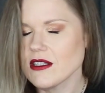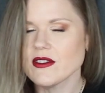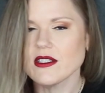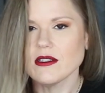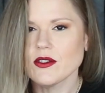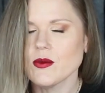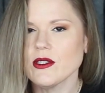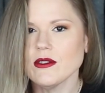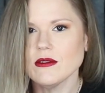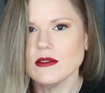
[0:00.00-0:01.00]
off as long as we
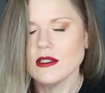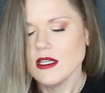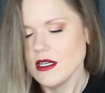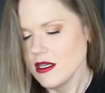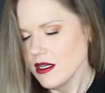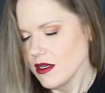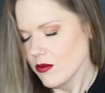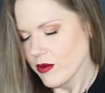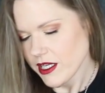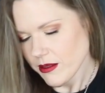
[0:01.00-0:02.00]
could.
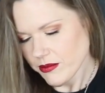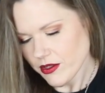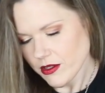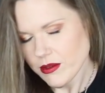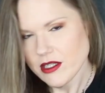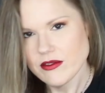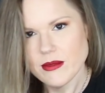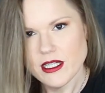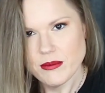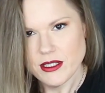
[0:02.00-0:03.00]
We kept the heartbreak from
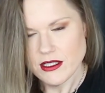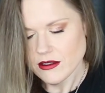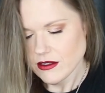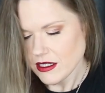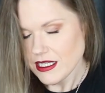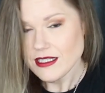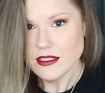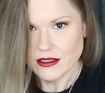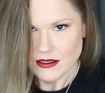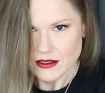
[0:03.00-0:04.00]
happening, the
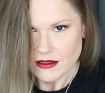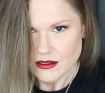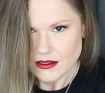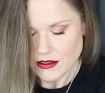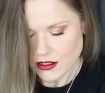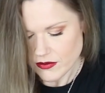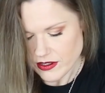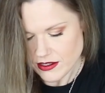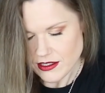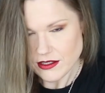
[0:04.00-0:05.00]
ending, over
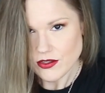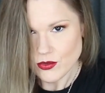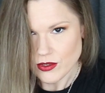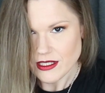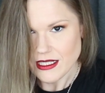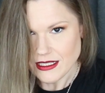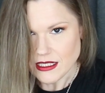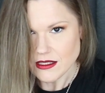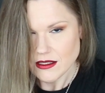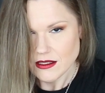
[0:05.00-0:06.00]
this Ten of Swords
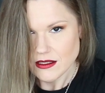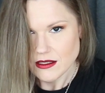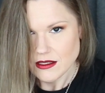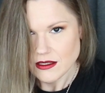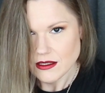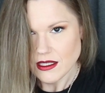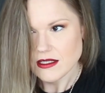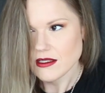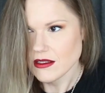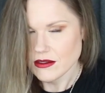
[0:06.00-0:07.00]
ending,
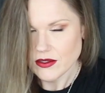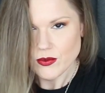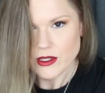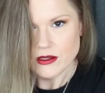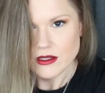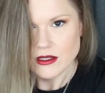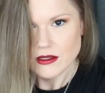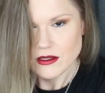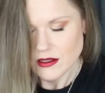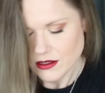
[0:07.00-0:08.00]
as long as we could.
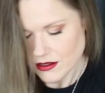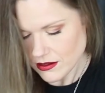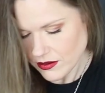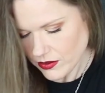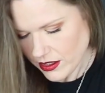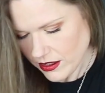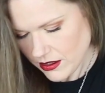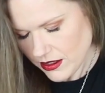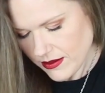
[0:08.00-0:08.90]
Okay?